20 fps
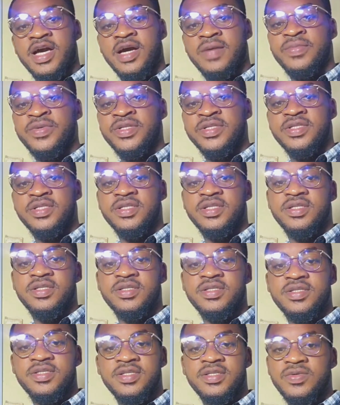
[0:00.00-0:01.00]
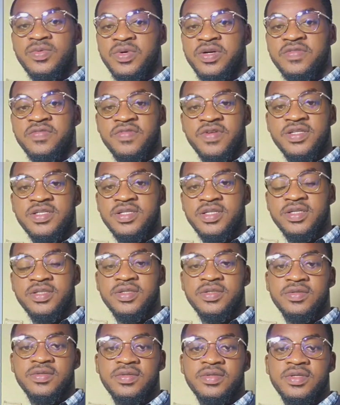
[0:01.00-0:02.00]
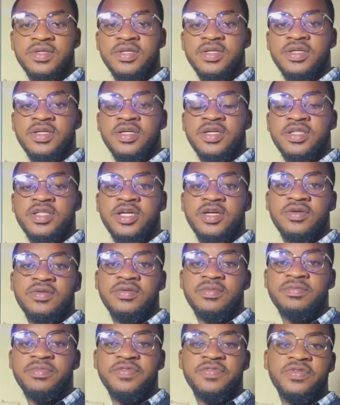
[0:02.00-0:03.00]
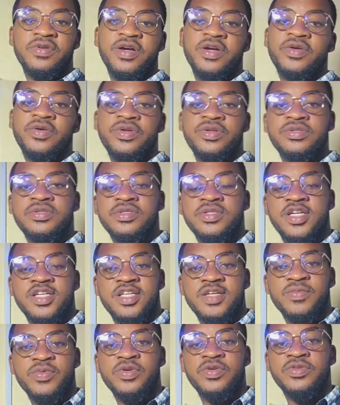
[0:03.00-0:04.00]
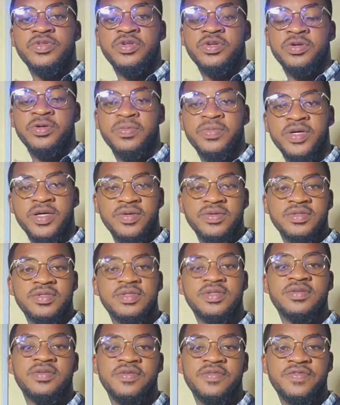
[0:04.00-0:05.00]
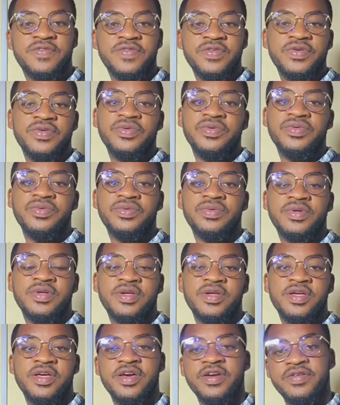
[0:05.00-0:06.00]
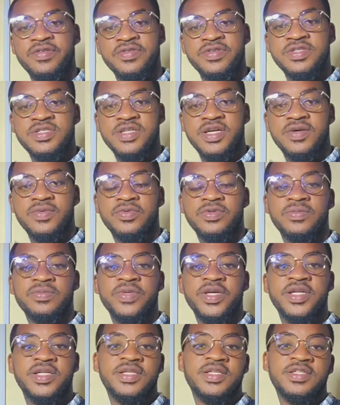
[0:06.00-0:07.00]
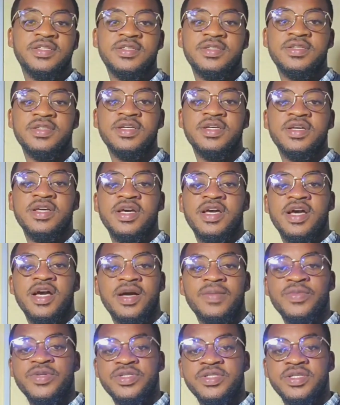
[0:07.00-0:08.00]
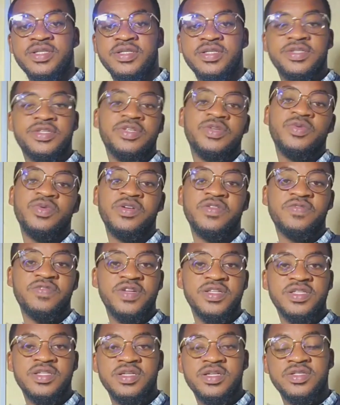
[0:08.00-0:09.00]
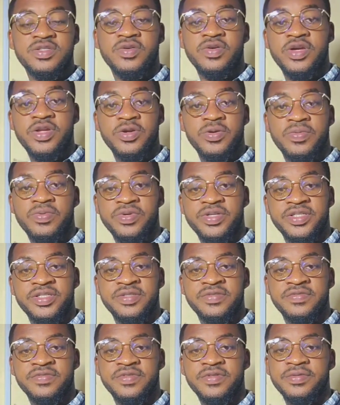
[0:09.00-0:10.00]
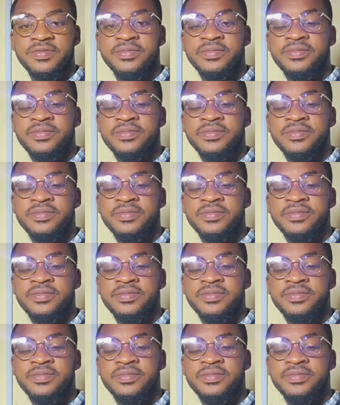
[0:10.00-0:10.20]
Hamilton C1 ventilator. Now, before I go into that, I'm going to talk about a few errors that would make this Hamilton C1 ventilator inoperative.